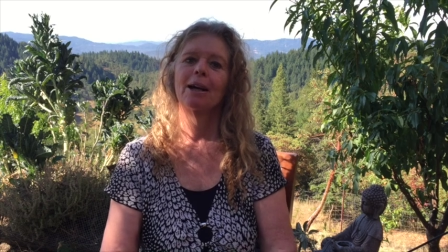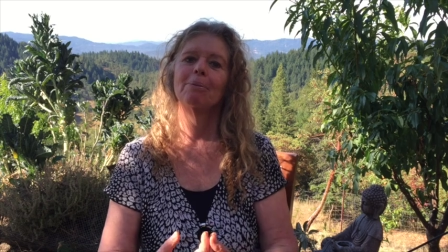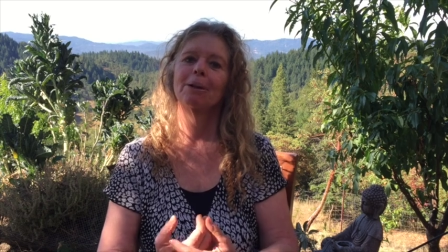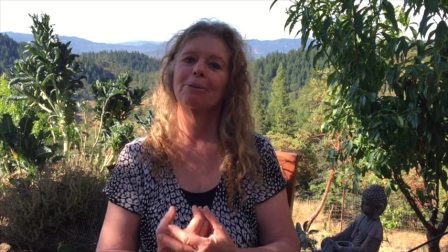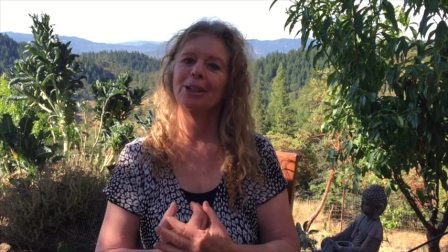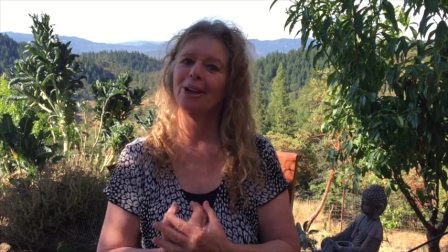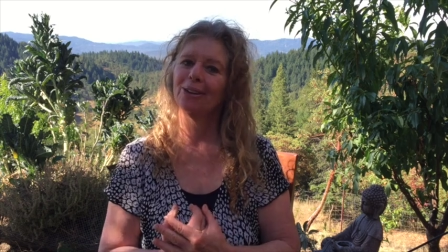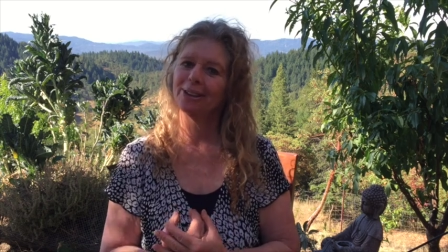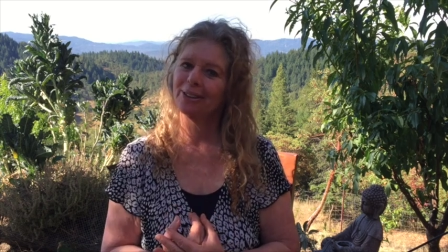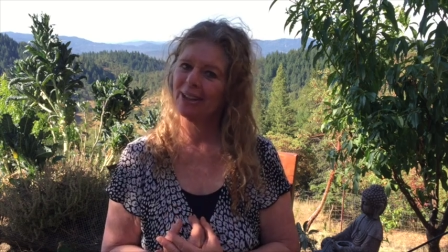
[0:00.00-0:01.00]
but we
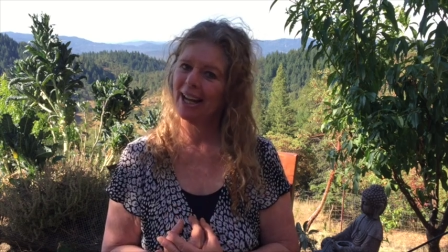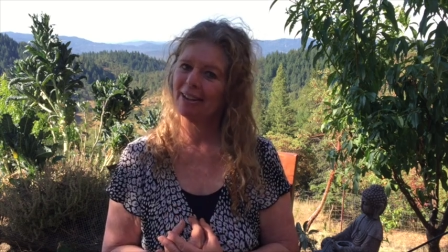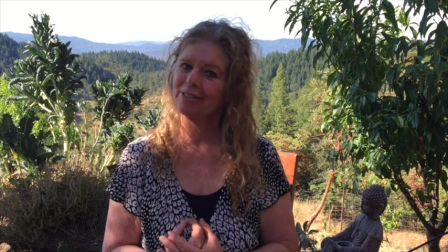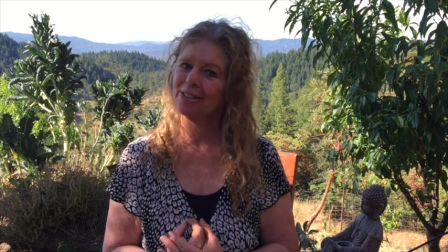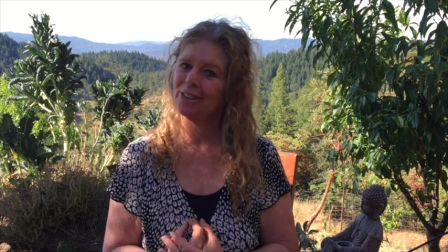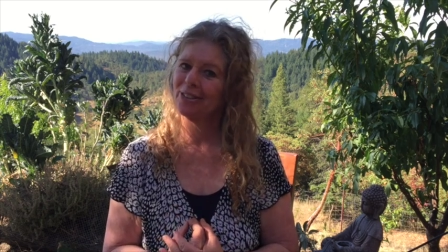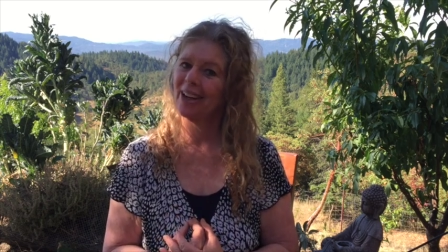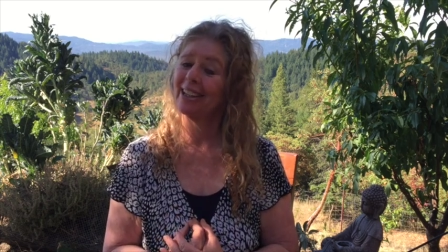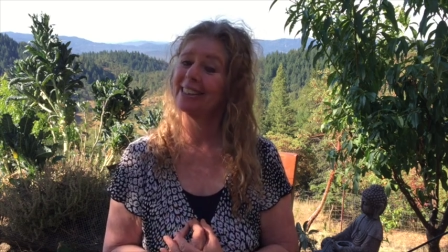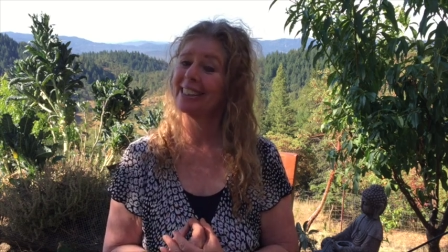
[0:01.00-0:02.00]
also have
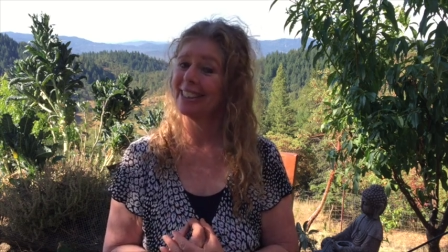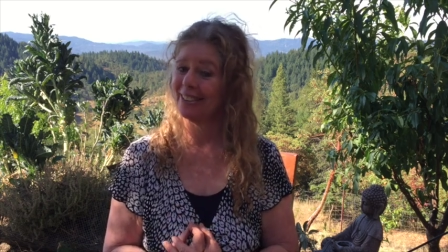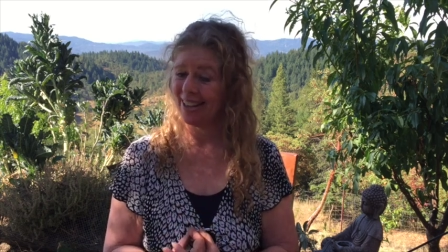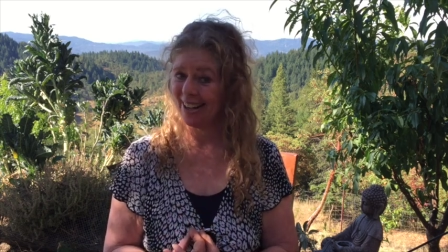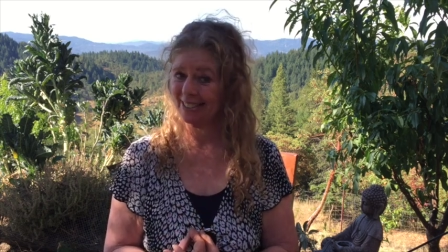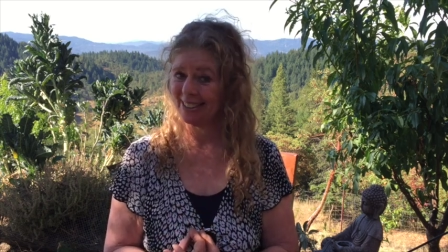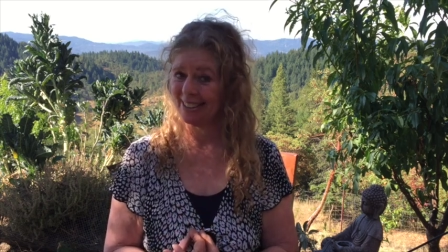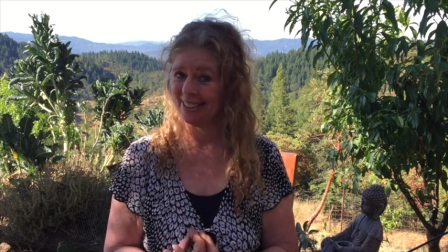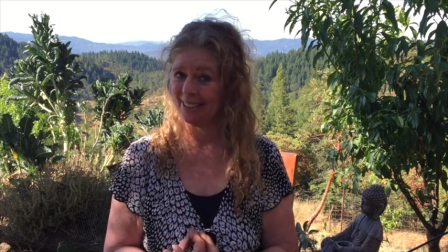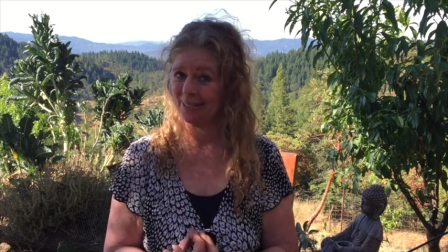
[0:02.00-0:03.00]
neurons in our heart
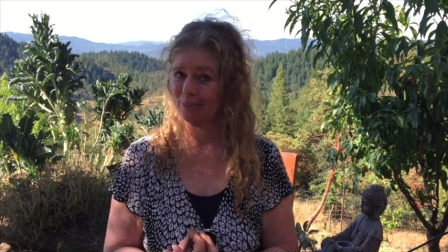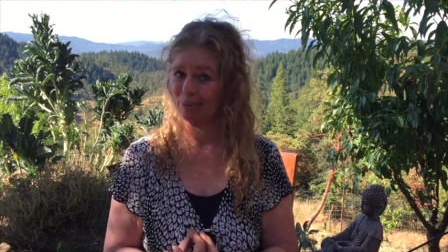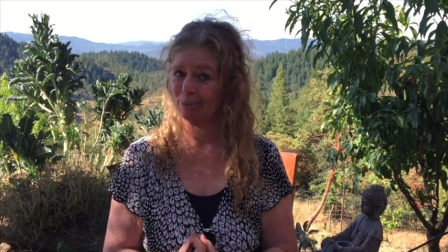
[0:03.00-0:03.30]
center.